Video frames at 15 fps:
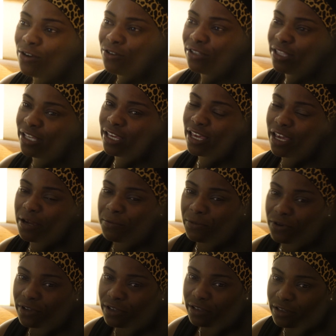hold the
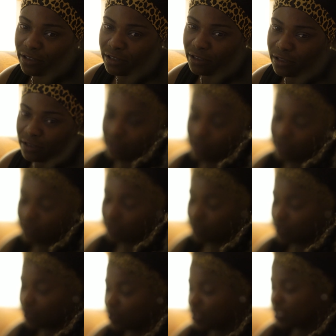camera.
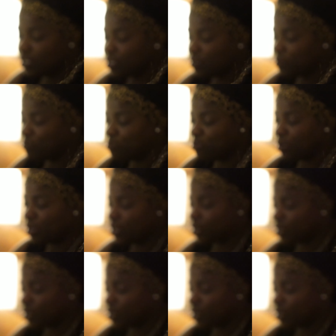I'm getting so butt